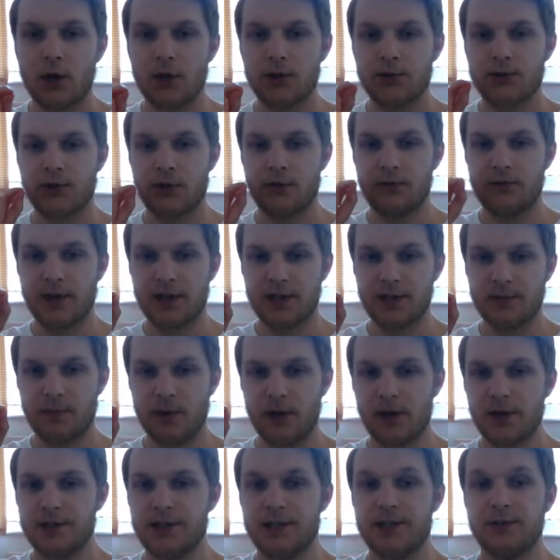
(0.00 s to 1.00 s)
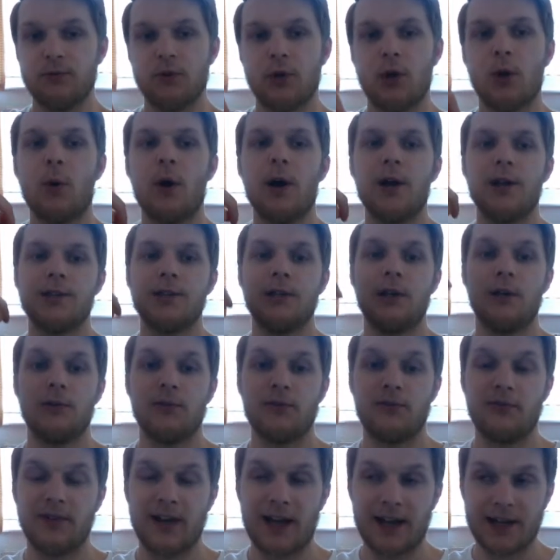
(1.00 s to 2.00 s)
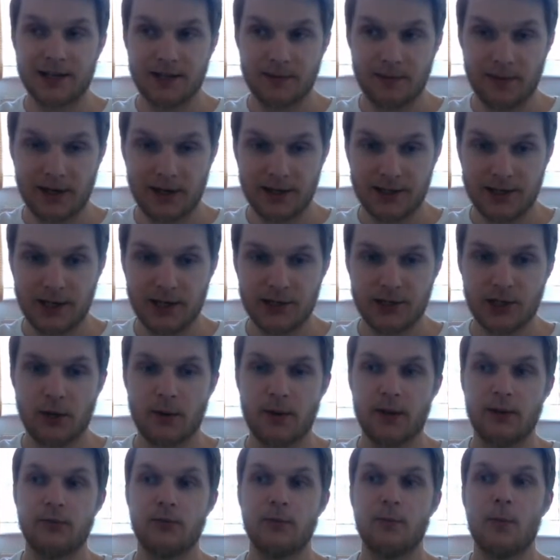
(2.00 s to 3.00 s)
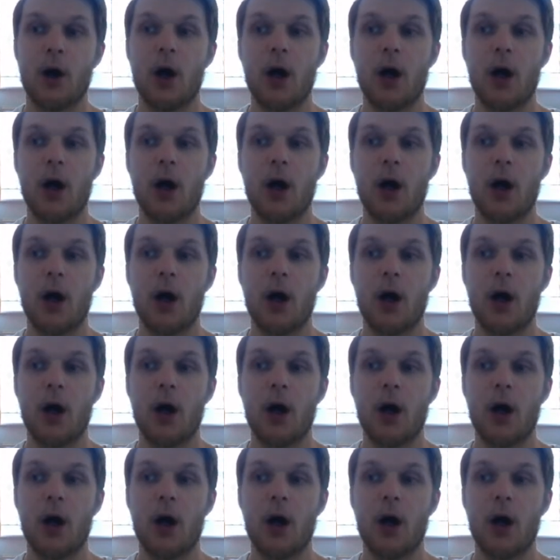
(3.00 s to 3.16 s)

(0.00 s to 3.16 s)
So this, because it requires a lot of flexibility, it's going from